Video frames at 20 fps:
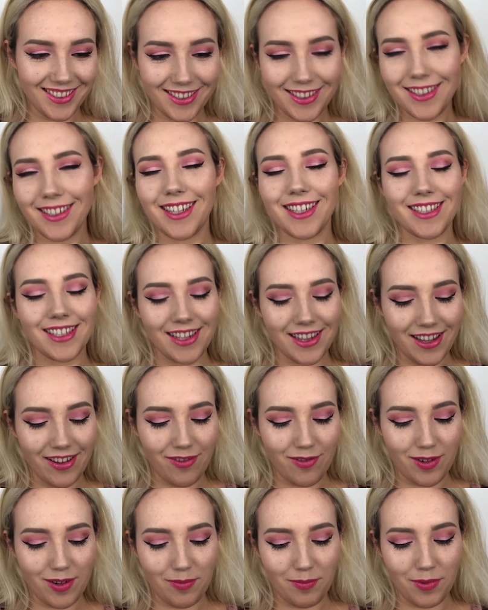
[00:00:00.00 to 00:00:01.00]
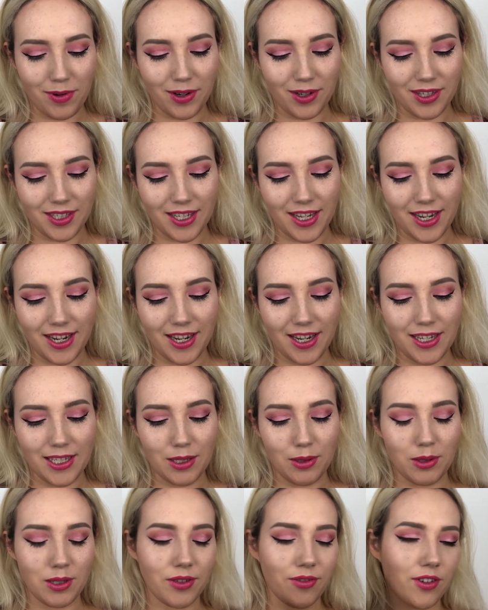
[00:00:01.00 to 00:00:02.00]
Who doesn't love to poke their
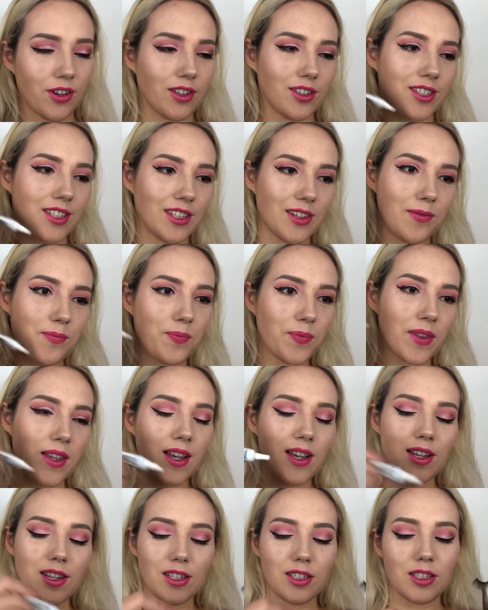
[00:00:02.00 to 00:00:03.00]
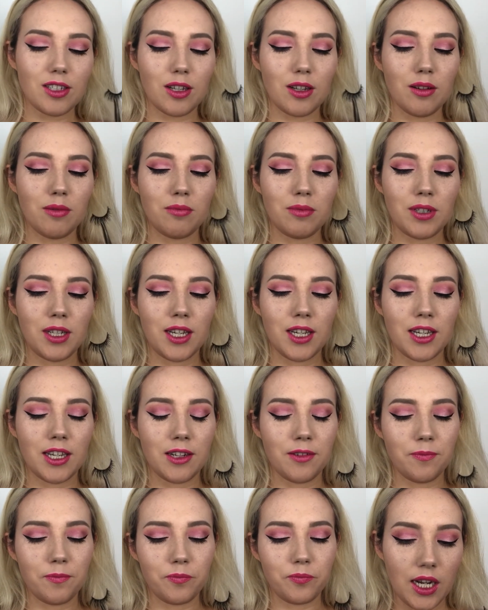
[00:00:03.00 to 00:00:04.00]
eyes with falsie? So I'm
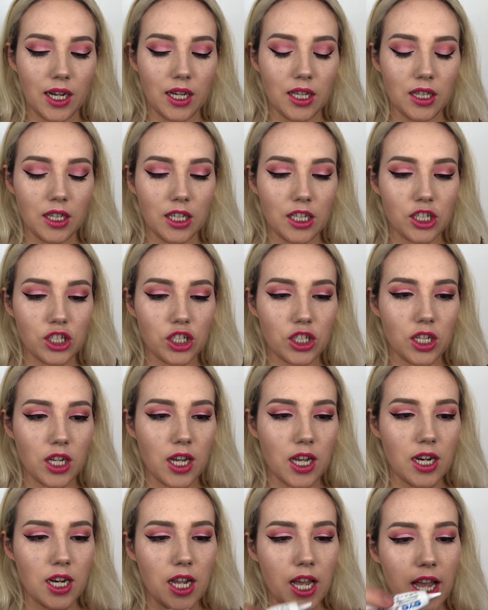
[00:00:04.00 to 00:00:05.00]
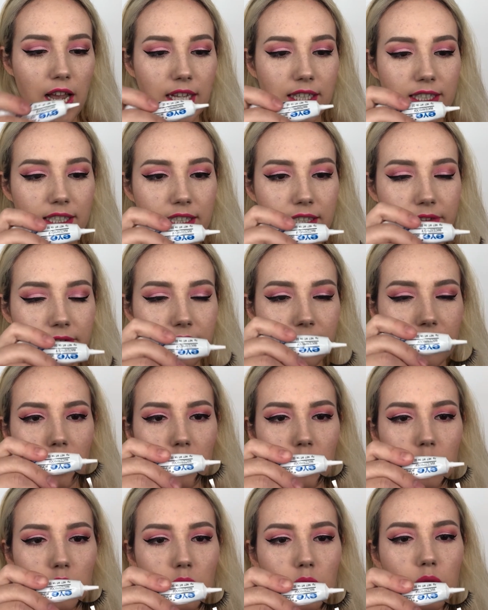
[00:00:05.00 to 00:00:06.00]
taking eyelash adhesive
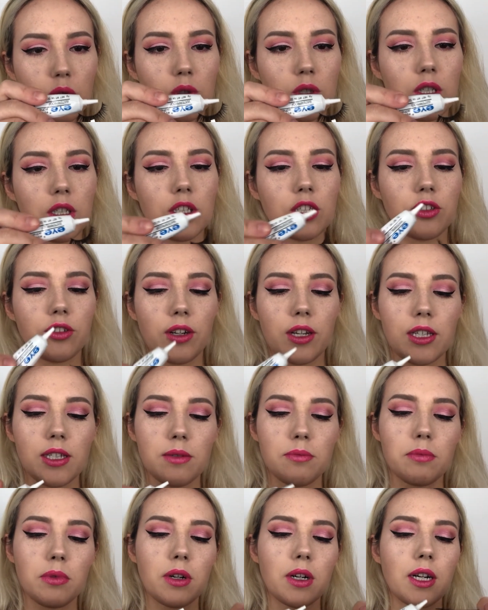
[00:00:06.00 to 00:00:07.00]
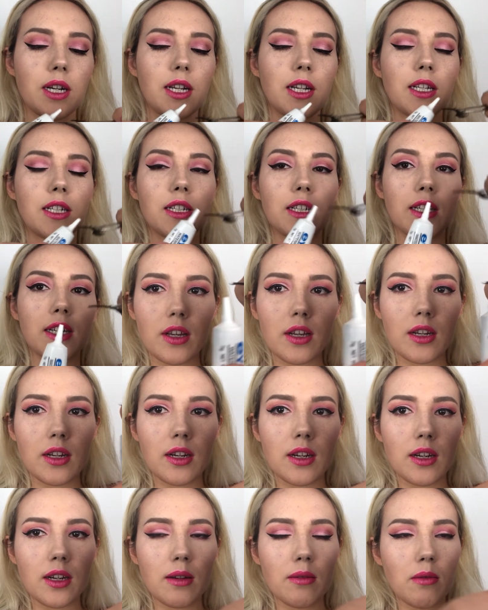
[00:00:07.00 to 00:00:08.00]
glue in transparent, then
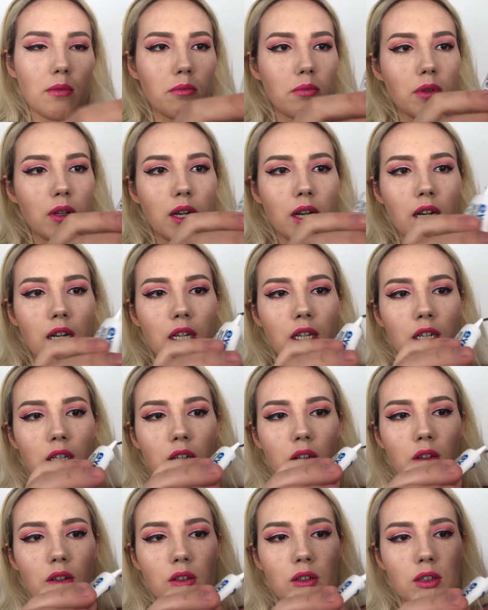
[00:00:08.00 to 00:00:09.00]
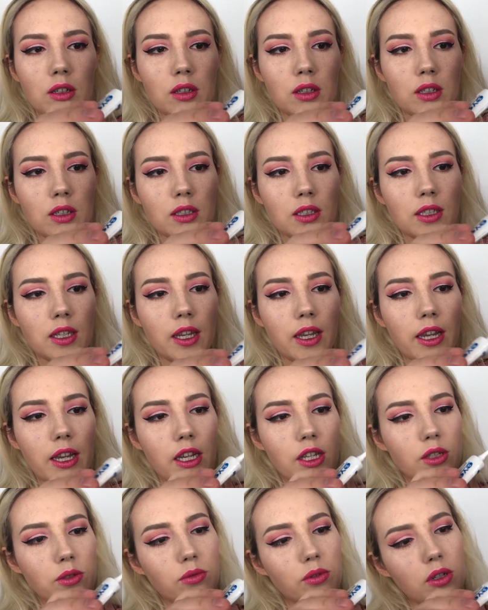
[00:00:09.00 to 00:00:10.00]
I'm applying it on the
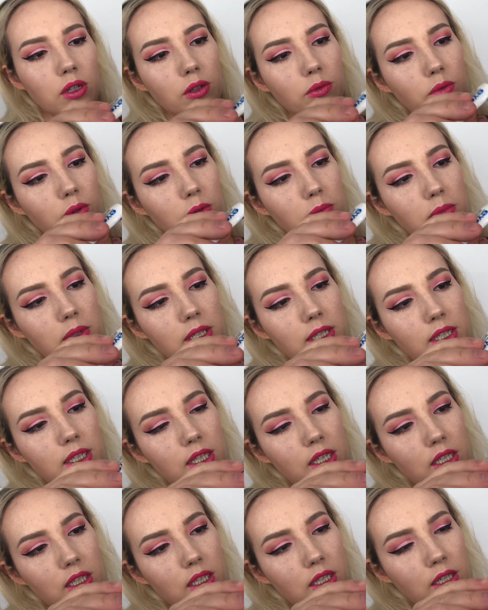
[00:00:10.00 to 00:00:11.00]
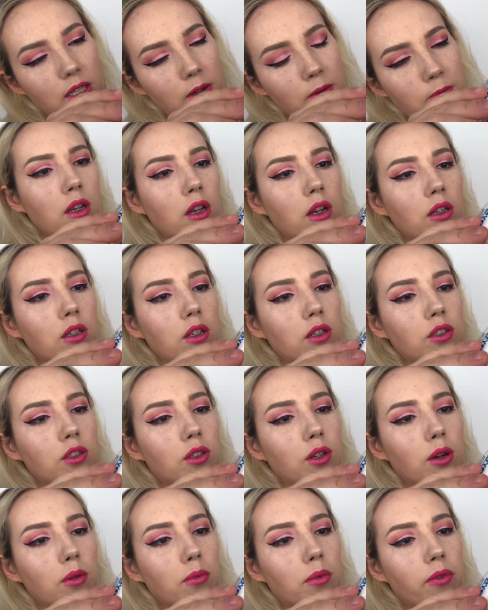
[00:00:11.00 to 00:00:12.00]
edge where it will be sitting, not on
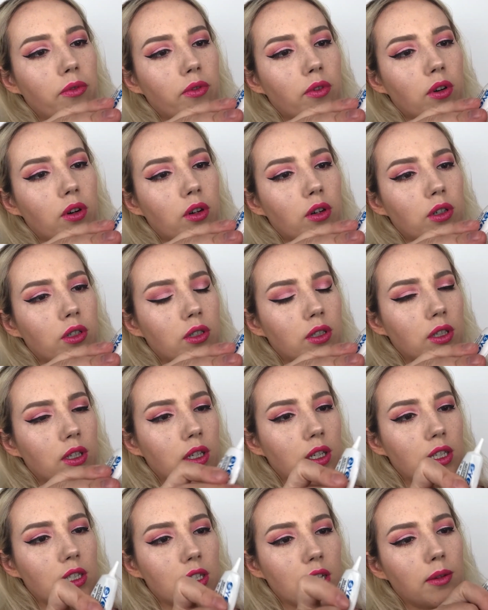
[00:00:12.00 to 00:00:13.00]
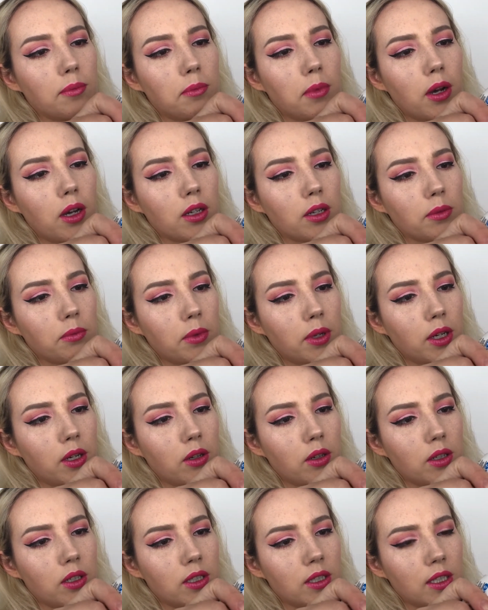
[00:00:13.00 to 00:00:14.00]
top of course, it's on the bottom and
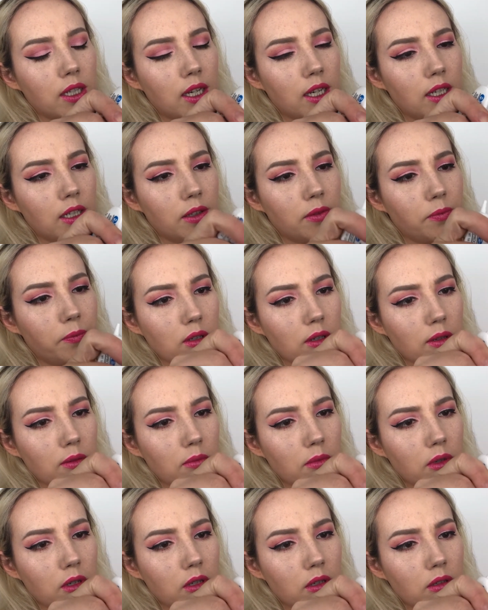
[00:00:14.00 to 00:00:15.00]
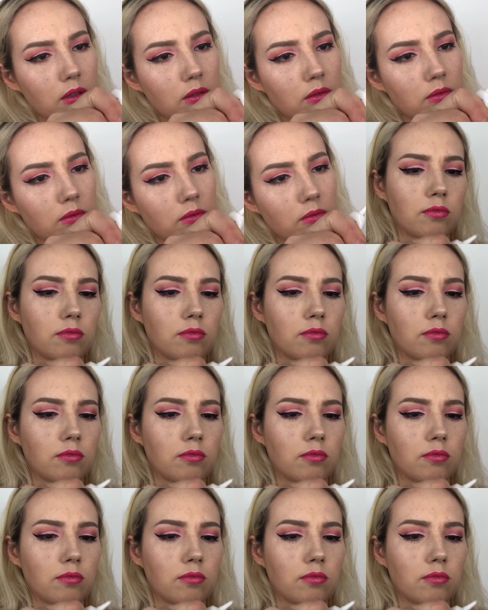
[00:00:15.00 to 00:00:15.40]
on the side. Come on.